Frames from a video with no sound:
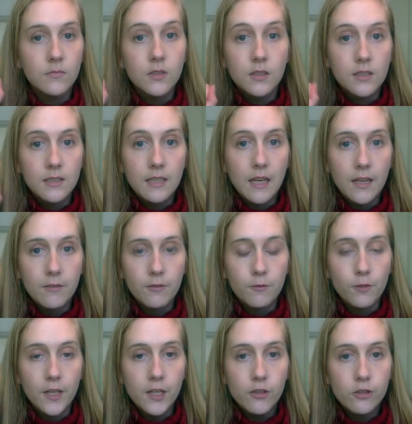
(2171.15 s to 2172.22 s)
start
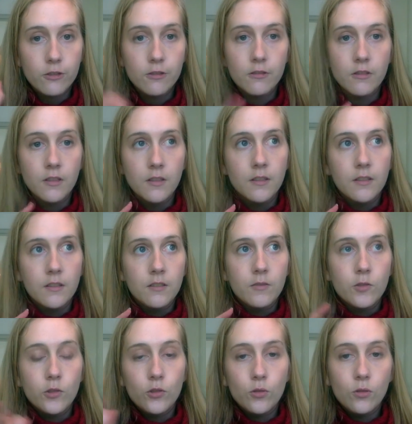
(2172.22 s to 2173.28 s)
fresh,
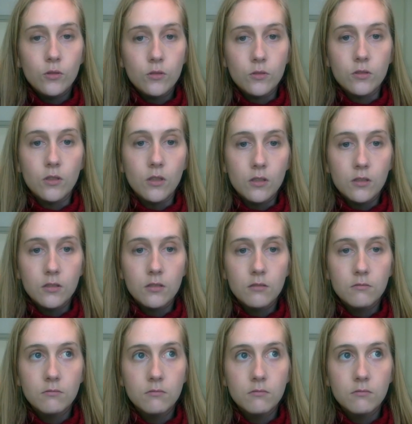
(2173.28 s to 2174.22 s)
shawls or socks,